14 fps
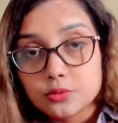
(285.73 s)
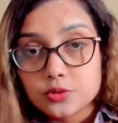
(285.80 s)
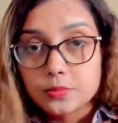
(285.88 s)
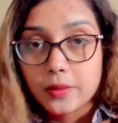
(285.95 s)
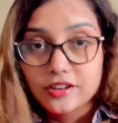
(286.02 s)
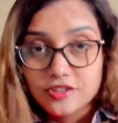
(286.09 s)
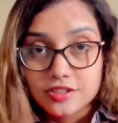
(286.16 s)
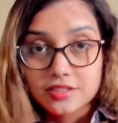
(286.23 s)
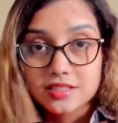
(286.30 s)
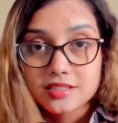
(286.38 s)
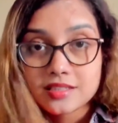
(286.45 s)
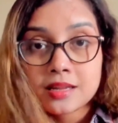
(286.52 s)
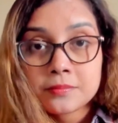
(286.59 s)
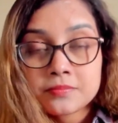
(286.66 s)

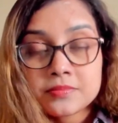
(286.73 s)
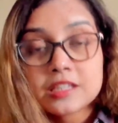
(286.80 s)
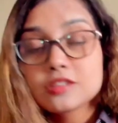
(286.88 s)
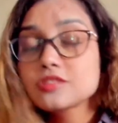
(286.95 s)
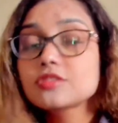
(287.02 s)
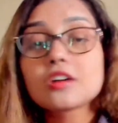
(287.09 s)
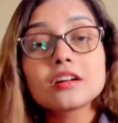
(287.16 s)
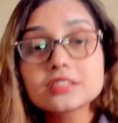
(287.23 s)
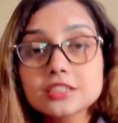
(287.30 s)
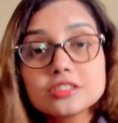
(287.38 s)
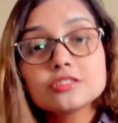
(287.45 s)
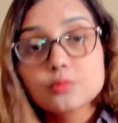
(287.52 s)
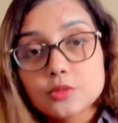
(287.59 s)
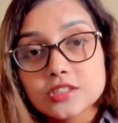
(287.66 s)
measures. Because dogs
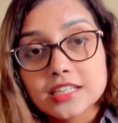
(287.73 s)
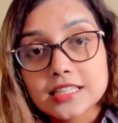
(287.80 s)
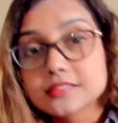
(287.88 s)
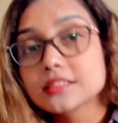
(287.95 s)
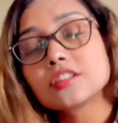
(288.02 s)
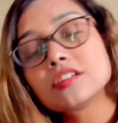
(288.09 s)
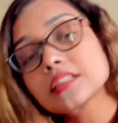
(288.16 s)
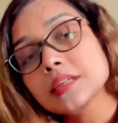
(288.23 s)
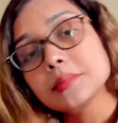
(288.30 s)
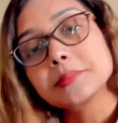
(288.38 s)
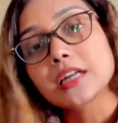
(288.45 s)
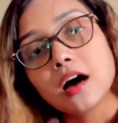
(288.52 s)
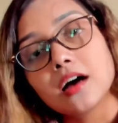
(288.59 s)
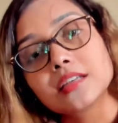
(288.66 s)
cannot vocalize, they cannot come
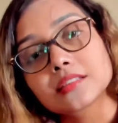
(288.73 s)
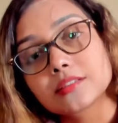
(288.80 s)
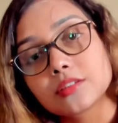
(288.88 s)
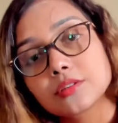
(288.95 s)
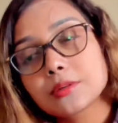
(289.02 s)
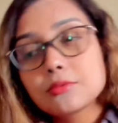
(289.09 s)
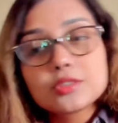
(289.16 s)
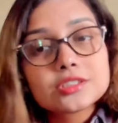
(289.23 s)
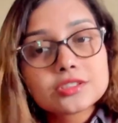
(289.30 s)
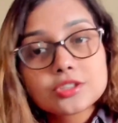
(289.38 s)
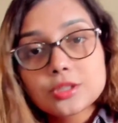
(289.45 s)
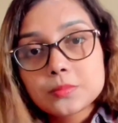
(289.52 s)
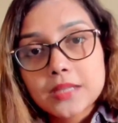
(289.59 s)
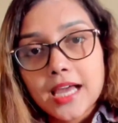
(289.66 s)
and ask, okay, what's
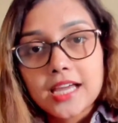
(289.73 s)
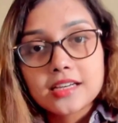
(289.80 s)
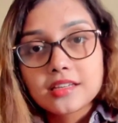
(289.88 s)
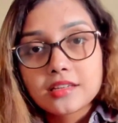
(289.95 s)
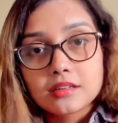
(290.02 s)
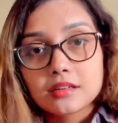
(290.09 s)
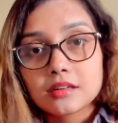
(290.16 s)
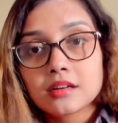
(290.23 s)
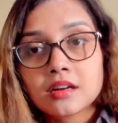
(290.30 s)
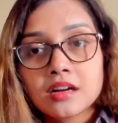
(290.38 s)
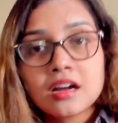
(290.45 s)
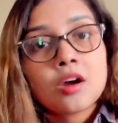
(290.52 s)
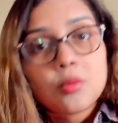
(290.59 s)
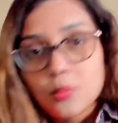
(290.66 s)
your plan here?
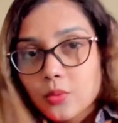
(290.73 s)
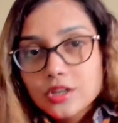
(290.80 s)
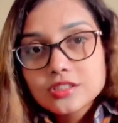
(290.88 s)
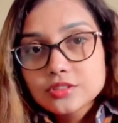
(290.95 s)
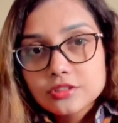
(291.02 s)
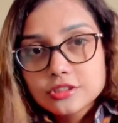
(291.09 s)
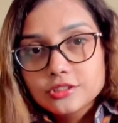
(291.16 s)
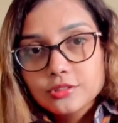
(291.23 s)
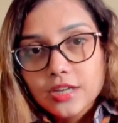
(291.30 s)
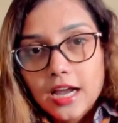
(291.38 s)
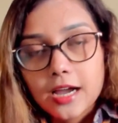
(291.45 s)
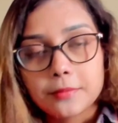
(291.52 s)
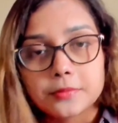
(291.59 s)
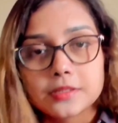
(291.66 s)
What is going to
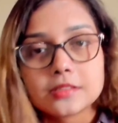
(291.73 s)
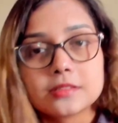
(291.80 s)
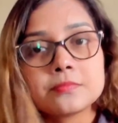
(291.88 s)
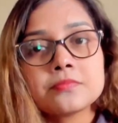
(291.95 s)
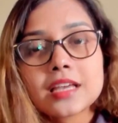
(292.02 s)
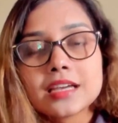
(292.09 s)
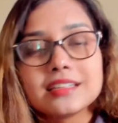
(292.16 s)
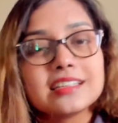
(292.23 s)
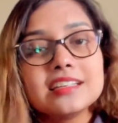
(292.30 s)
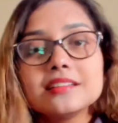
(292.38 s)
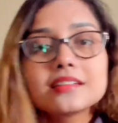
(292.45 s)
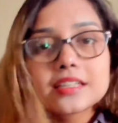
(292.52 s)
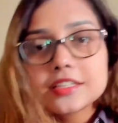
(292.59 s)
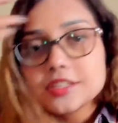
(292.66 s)
happen? And
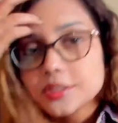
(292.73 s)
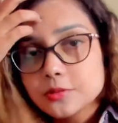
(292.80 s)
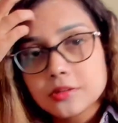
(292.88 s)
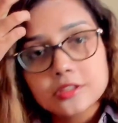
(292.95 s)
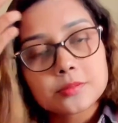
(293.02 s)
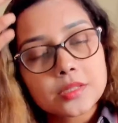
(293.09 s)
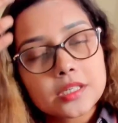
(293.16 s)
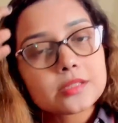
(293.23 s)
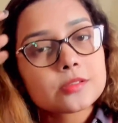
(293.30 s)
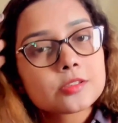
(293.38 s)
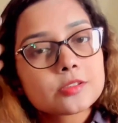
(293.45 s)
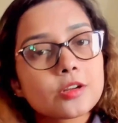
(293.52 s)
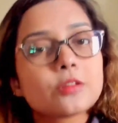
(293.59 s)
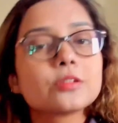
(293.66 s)
neither can you explain to the
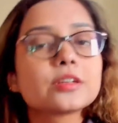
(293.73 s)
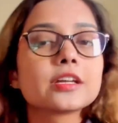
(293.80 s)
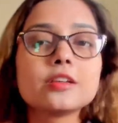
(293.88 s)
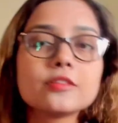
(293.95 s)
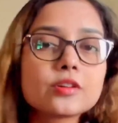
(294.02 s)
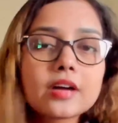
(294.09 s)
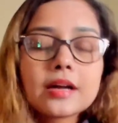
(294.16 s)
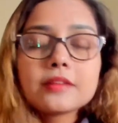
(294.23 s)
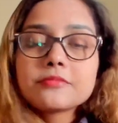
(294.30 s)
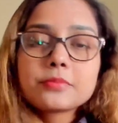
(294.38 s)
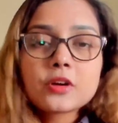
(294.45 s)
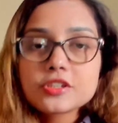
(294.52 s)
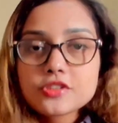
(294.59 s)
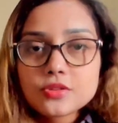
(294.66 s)
dog, okay, look, I've
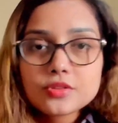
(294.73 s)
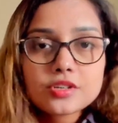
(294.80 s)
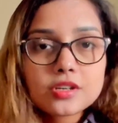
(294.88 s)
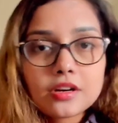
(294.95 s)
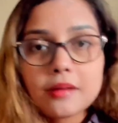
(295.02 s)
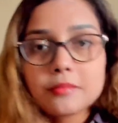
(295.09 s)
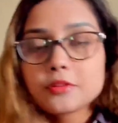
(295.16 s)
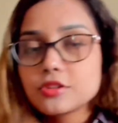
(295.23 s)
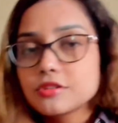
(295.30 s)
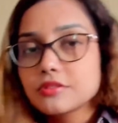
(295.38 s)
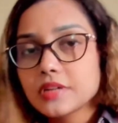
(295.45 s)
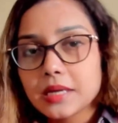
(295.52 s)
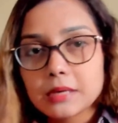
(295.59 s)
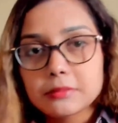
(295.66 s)
brought you here, I'm going to
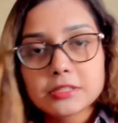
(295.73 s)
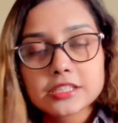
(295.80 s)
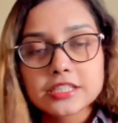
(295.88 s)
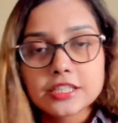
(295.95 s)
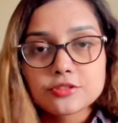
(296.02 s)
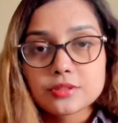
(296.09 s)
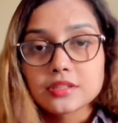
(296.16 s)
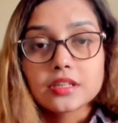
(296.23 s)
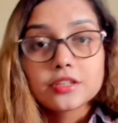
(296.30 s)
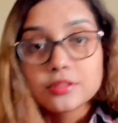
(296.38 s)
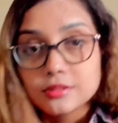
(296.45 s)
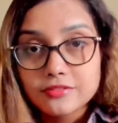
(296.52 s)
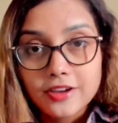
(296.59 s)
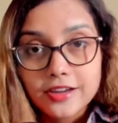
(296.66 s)
rehabilitate you, and then
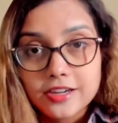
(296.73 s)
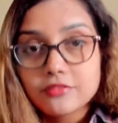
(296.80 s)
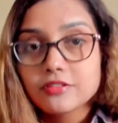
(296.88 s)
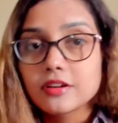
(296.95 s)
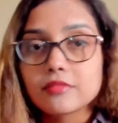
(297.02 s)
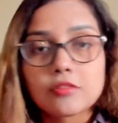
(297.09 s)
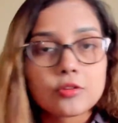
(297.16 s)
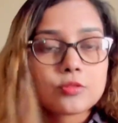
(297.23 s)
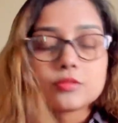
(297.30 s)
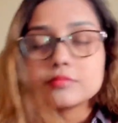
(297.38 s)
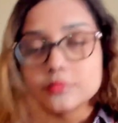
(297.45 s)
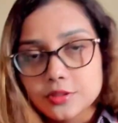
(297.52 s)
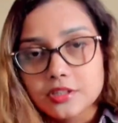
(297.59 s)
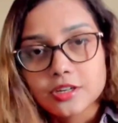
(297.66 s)
you'll find a forever home.
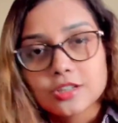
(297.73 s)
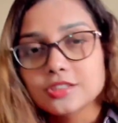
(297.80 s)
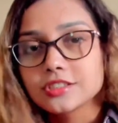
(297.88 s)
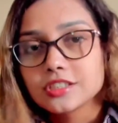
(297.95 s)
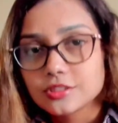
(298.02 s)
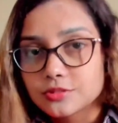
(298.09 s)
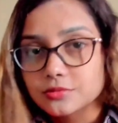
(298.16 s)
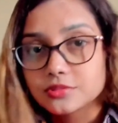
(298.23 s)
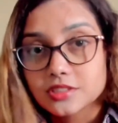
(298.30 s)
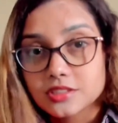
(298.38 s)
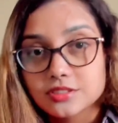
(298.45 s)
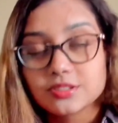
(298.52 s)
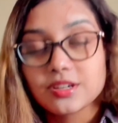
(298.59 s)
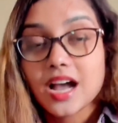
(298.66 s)
You cannot really do
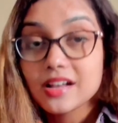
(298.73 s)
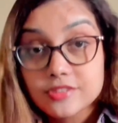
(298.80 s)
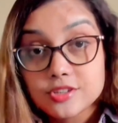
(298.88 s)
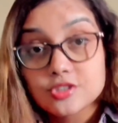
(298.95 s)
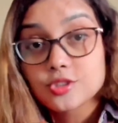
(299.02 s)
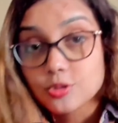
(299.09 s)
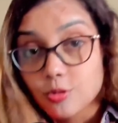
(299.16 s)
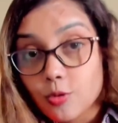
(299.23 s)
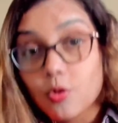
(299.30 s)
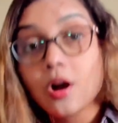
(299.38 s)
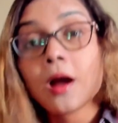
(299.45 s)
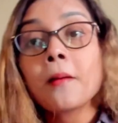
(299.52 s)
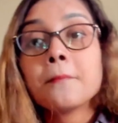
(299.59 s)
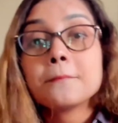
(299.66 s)
this. You have to show
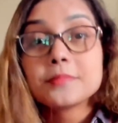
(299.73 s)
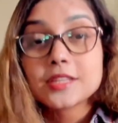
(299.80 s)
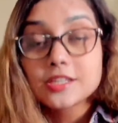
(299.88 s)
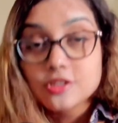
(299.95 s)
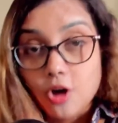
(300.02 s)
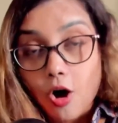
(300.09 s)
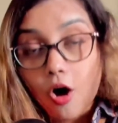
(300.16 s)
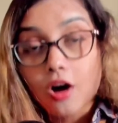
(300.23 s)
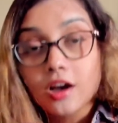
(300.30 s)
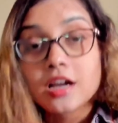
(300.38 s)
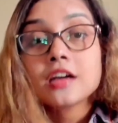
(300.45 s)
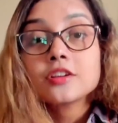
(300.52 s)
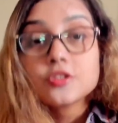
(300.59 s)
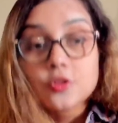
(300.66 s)
the dog
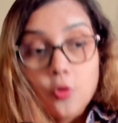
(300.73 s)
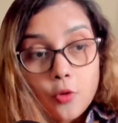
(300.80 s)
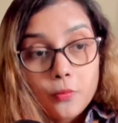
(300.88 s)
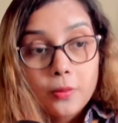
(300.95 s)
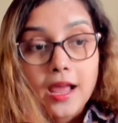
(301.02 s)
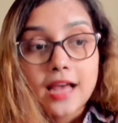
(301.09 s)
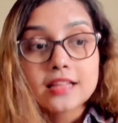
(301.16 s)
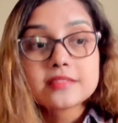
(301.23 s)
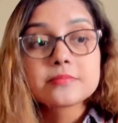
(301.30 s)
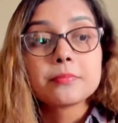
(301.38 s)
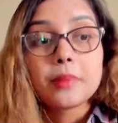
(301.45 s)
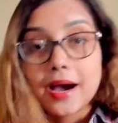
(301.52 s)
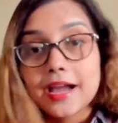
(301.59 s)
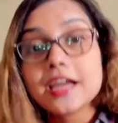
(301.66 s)
your plans
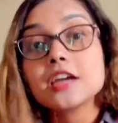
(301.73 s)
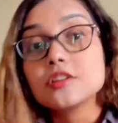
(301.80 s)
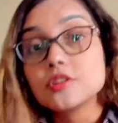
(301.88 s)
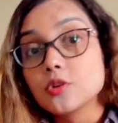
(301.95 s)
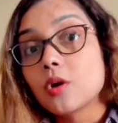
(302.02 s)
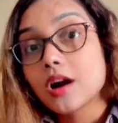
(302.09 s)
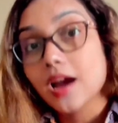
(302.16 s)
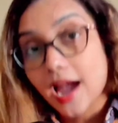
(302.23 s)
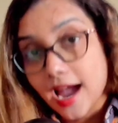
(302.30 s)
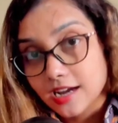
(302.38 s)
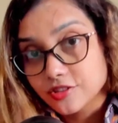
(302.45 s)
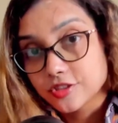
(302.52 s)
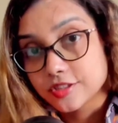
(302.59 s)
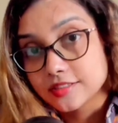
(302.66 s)
by your
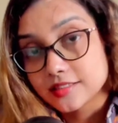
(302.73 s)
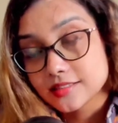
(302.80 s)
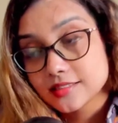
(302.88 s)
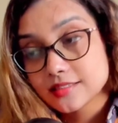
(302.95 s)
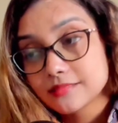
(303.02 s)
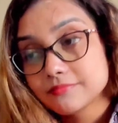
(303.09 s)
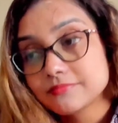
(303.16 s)
actions.